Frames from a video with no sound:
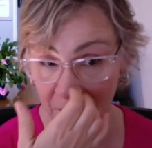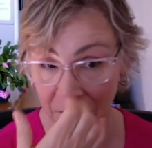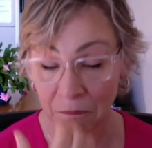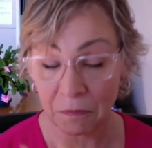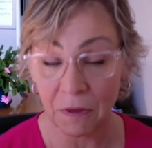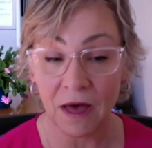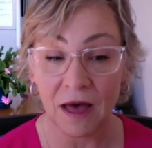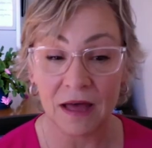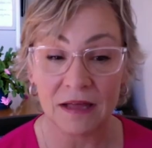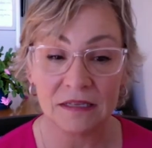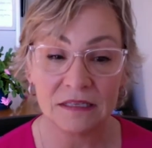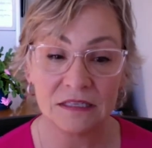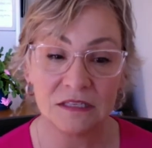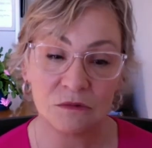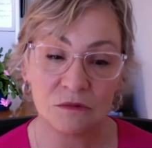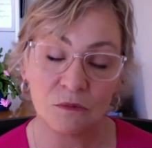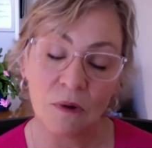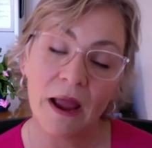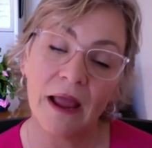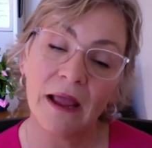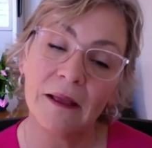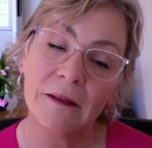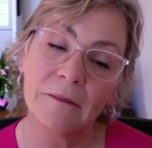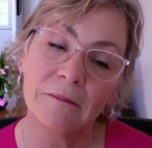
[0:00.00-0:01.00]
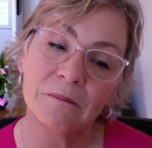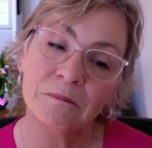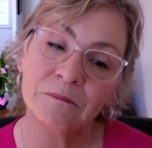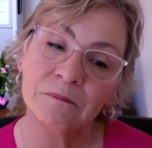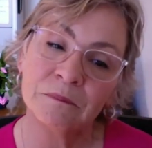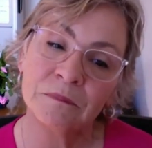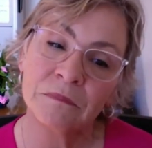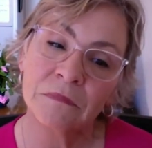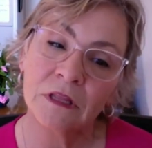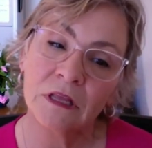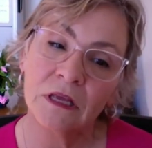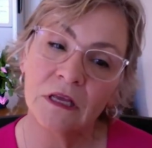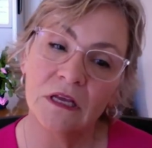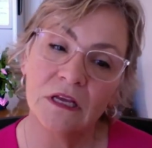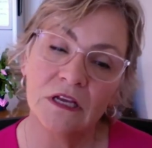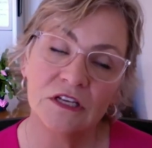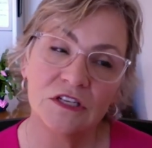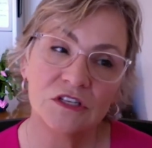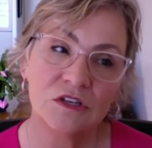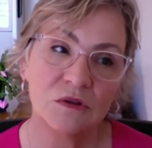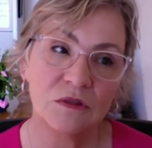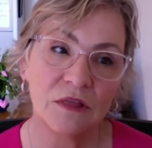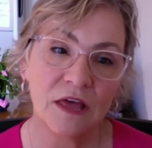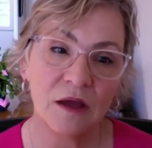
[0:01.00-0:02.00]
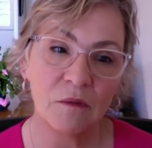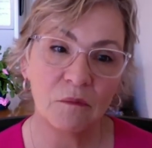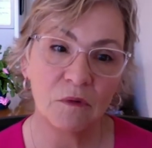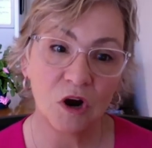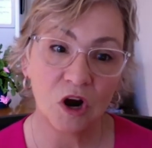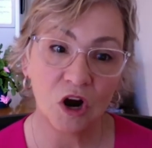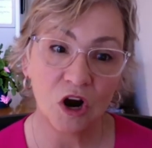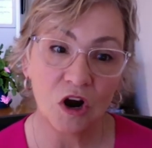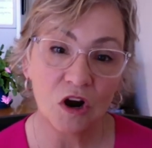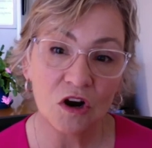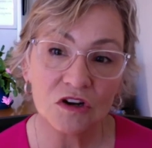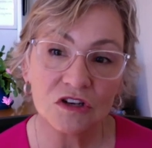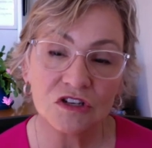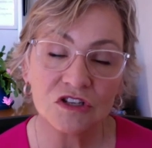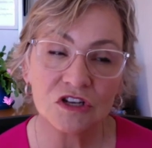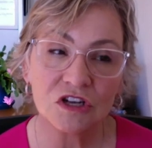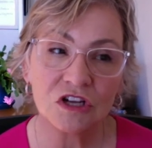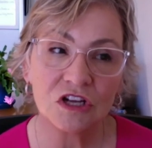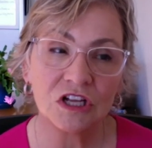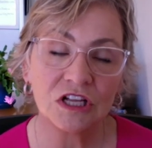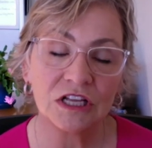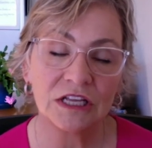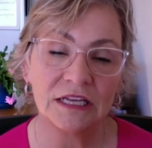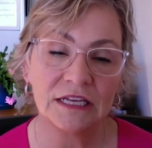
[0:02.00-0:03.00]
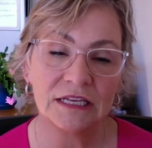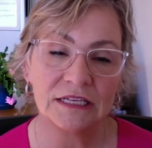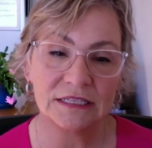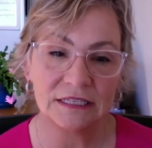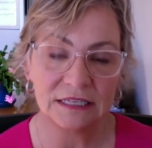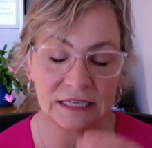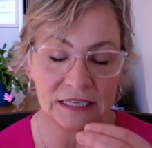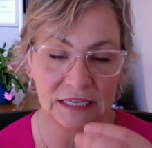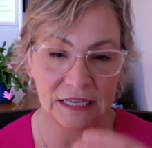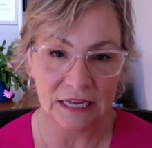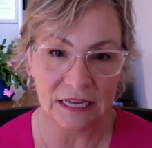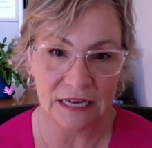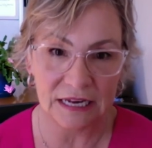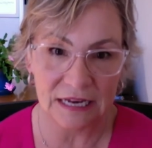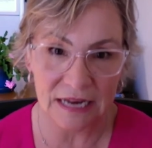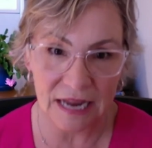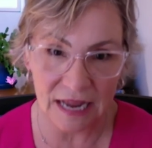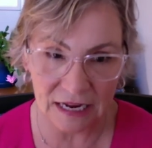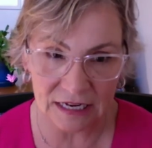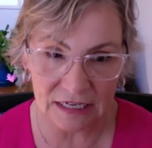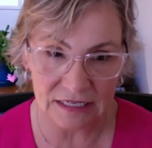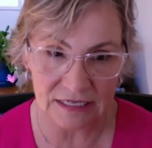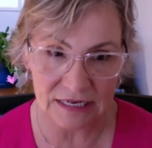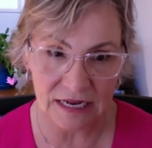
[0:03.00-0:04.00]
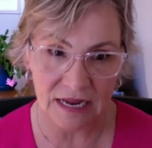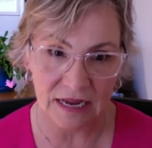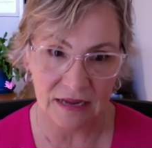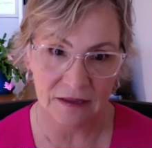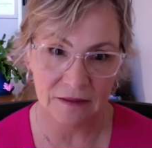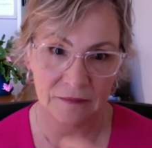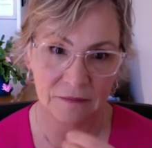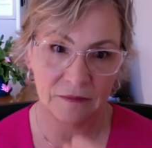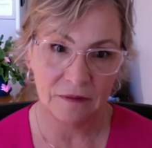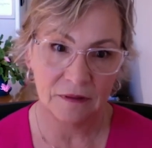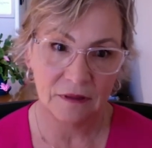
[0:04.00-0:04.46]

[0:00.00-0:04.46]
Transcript: butts, right? So that rehearsal is connecting.